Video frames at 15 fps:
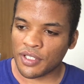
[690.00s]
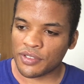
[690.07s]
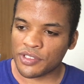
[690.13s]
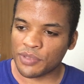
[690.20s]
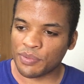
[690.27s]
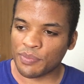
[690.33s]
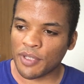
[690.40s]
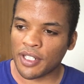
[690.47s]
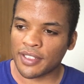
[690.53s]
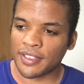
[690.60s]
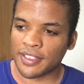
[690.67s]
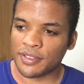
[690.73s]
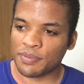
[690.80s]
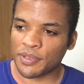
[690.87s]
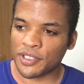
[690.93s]
supermarket
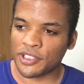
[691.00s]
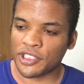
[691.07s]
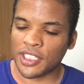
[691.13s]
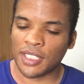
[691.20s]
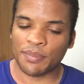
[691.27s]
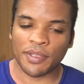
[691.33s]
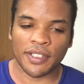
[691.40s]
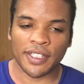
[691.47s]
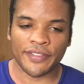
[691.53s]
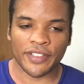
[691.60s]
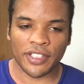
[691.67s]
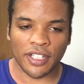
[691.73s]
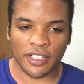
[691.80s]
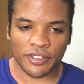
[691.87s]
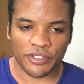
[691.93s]
that's pretty cheap, or
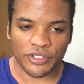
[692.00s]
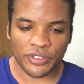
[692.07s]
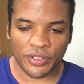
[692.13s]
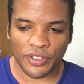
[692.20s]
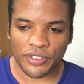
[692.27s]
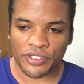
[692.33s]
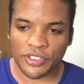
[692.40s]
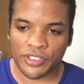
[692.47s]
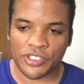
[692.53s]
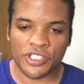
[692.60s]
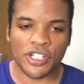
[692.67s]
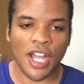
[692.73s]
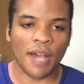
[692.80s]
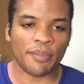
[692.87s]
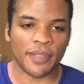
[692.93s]
even dollar stores,
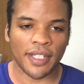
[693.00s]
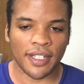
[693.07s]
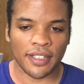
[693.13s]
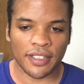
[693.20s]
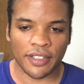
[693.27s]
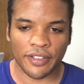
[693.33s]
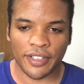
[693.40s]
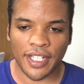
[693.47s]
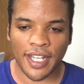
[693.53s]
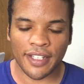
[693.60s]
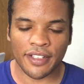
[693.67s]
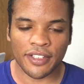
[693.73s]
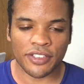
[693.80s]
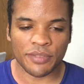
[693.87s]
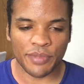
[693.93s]
shop there,
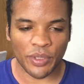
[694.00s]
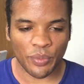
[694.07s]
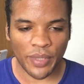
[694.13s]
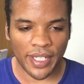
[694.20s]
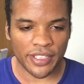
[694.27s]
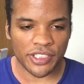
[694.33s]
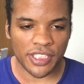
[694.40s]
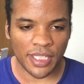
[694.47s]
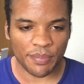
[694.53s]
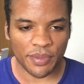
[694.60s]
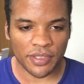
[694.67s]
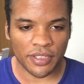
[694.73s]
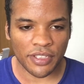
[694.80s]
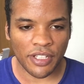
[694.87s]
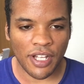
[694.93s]
okay? It's gonna be way cheaper
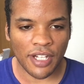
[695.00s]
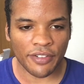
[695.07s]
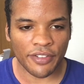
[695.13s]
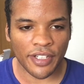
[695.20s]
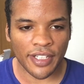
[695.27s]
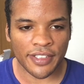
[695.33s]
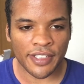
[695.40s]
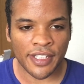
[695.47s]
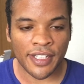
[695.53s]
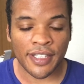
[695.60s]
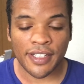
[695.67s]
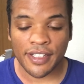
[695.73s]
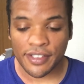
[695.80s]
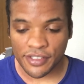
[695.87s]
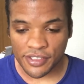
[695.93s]
in the long run,
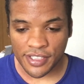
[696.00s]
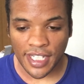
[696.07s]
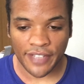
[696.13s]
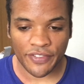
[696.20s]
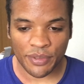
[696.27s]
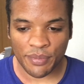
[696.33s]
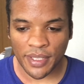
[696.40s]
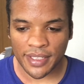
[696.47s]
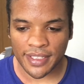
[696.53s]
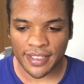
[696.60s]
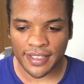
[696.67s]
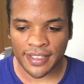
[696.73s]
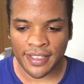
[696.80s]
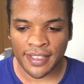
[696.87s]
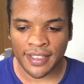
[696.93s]
save you money.